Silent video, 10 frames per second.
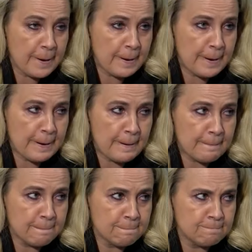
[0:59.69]

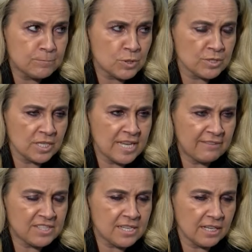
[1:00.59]
Um, so it's going to have
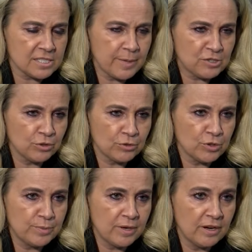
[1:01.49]
to take a special
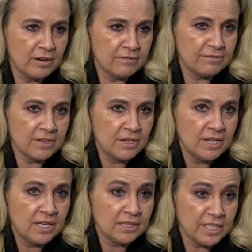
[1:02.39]
group of
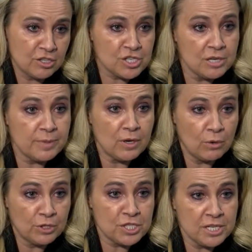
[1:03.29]
leadership and
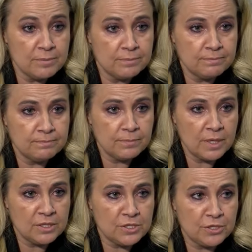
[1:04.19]
ownership
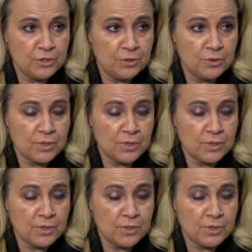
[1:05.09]
to